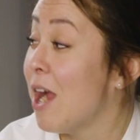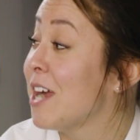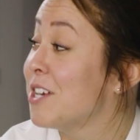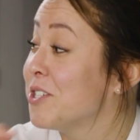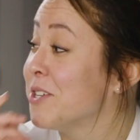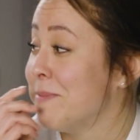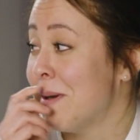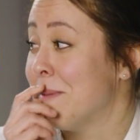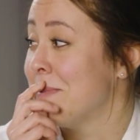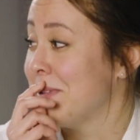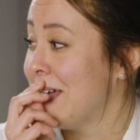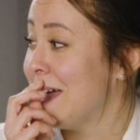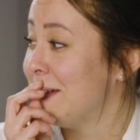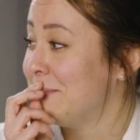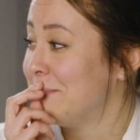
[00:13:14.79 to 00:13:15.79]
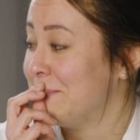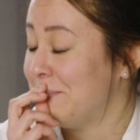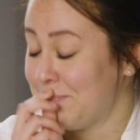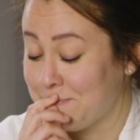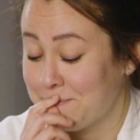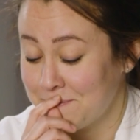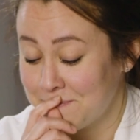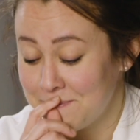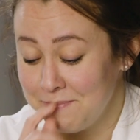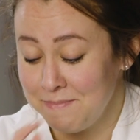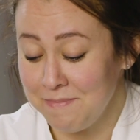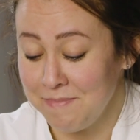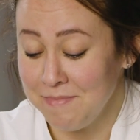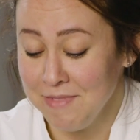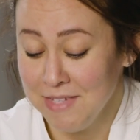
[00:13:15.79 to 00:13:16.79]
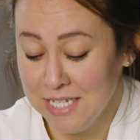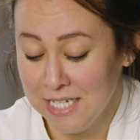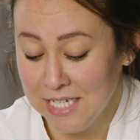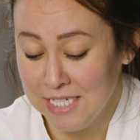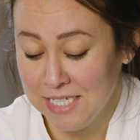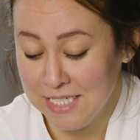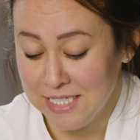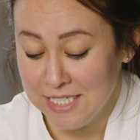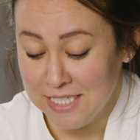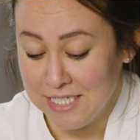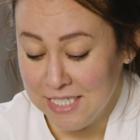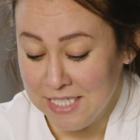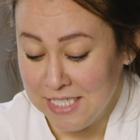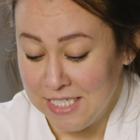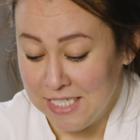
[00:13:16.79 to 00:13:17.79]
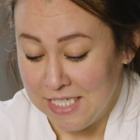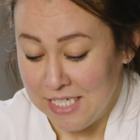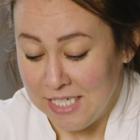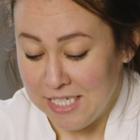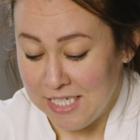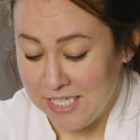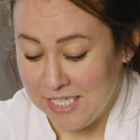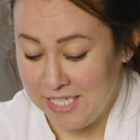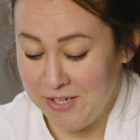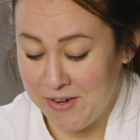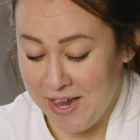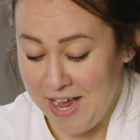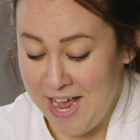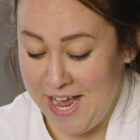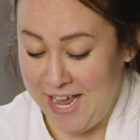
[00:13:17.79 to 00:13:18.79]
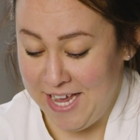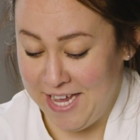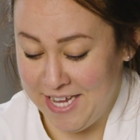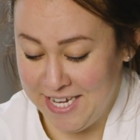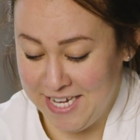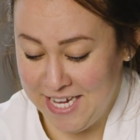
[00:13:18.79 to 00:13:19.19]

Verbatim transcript: terrible. I actually remember that. Yeah, so that was a good day. Okay,